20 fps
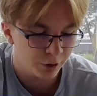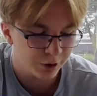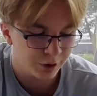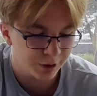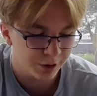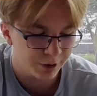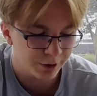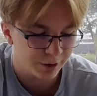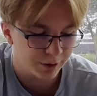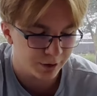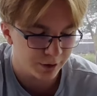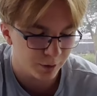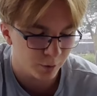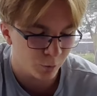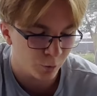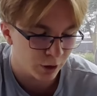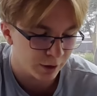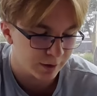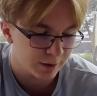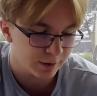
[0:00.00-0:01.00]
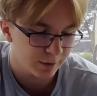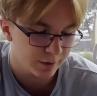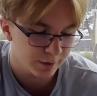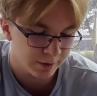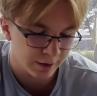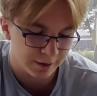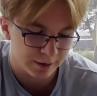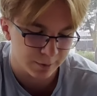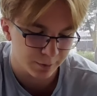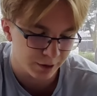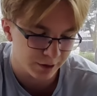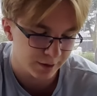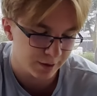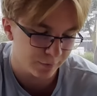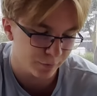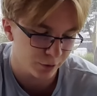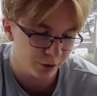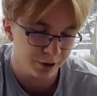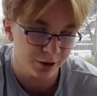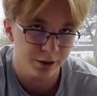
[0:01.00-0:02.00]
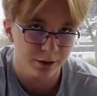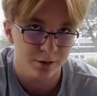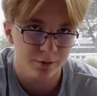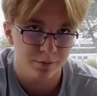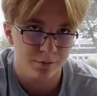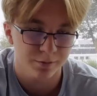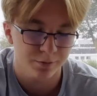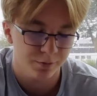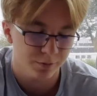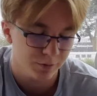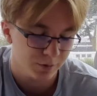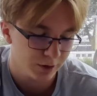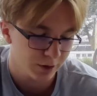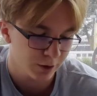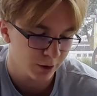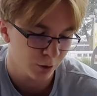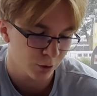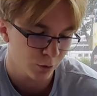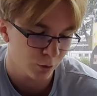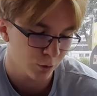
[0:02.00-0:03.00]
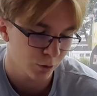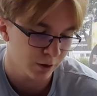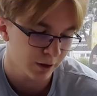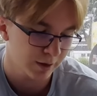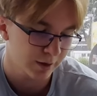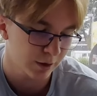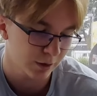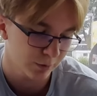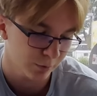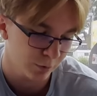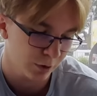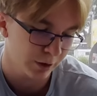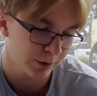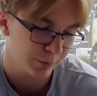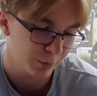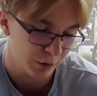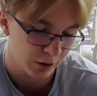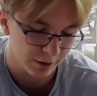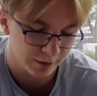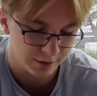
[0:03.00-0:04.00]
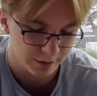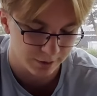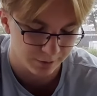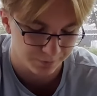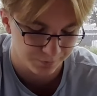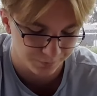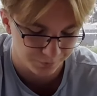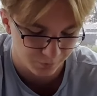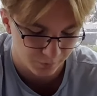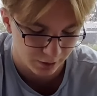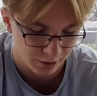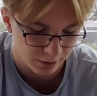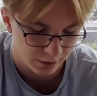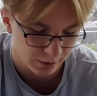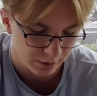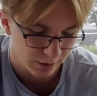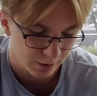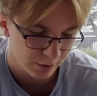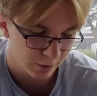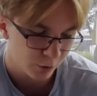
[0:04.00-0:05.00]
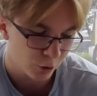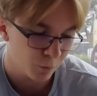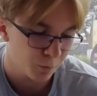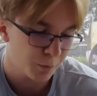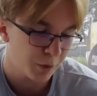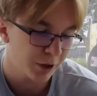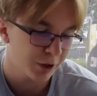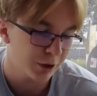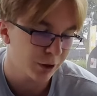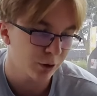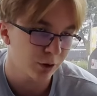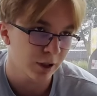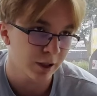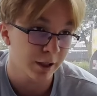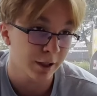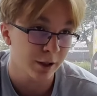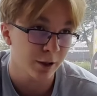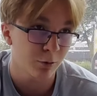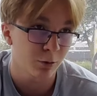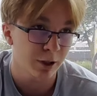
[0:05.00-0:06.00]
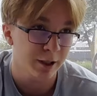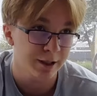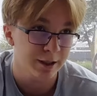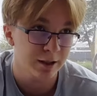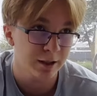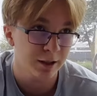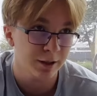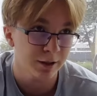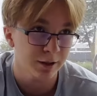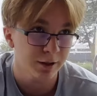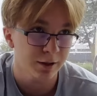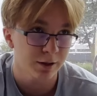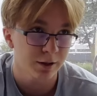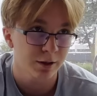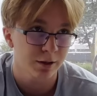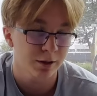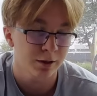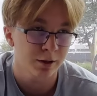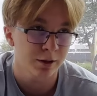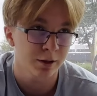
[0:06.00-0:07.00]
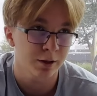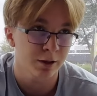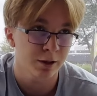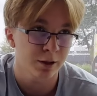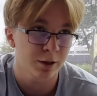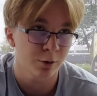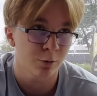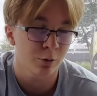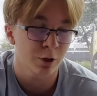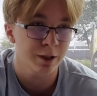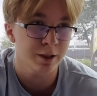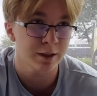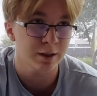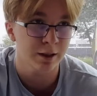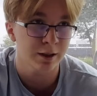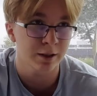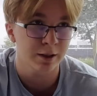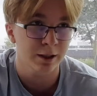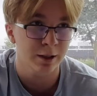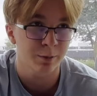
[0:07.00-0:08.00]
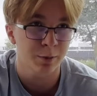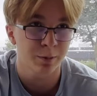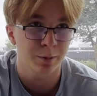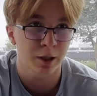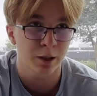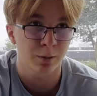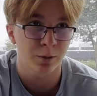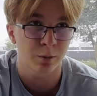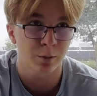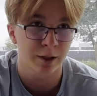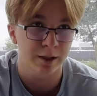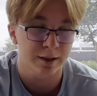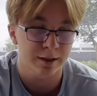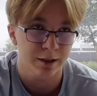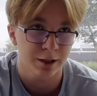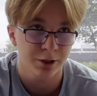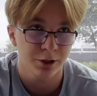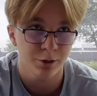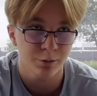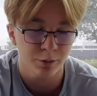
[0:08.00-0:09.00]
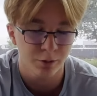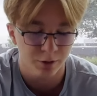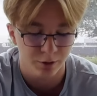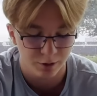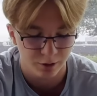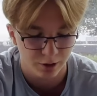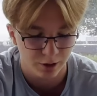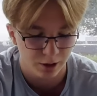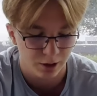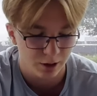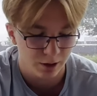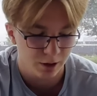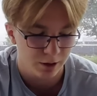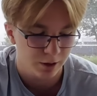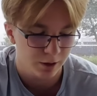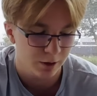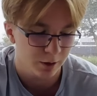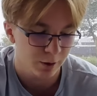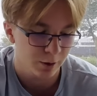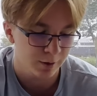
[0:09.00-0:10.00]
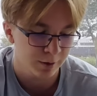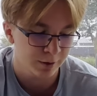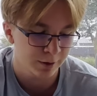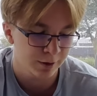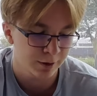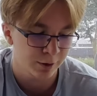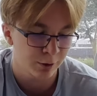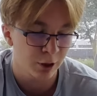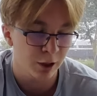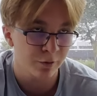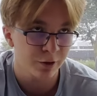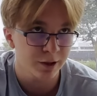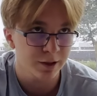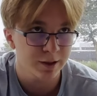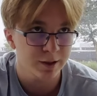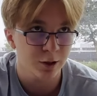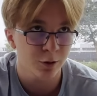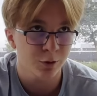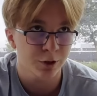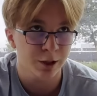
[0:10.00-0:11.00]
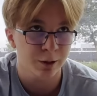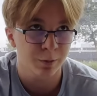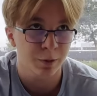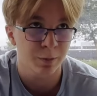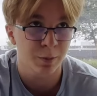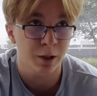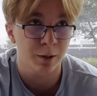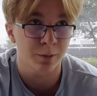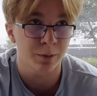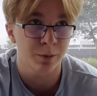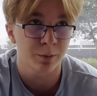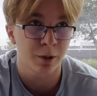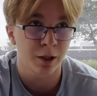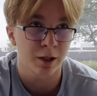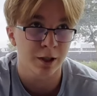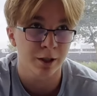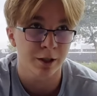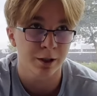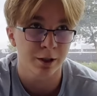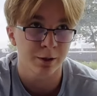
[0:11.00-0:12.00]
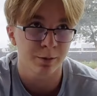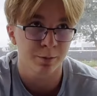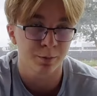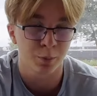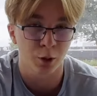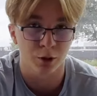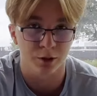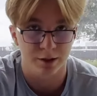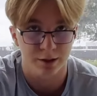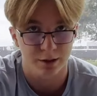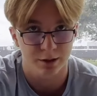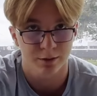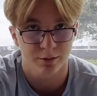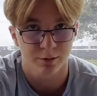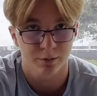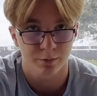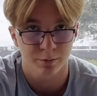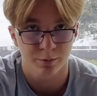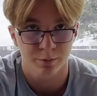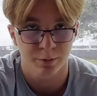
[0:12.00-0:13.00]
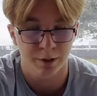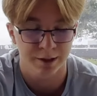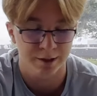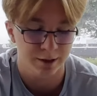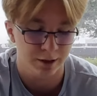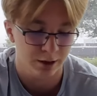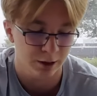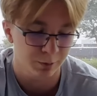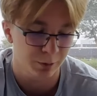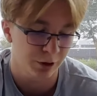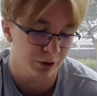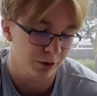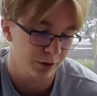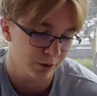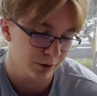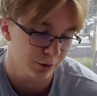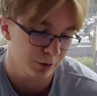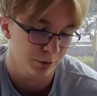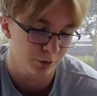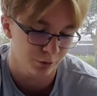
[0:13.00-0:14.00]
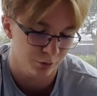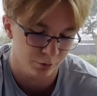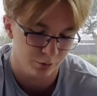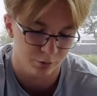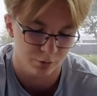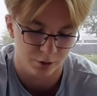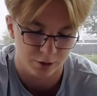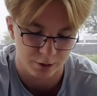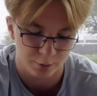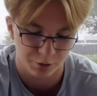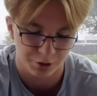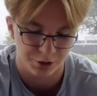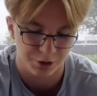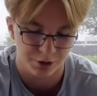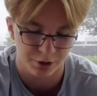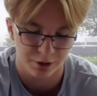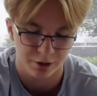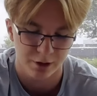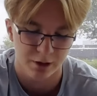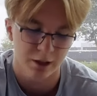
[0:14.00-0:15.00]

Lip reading: need one deck space for it, so that's 1+. Compared to like Wasteland, Wasteland can be bumped by Stadium. Gravity Stone can be bumped by Boss, basically, because you switch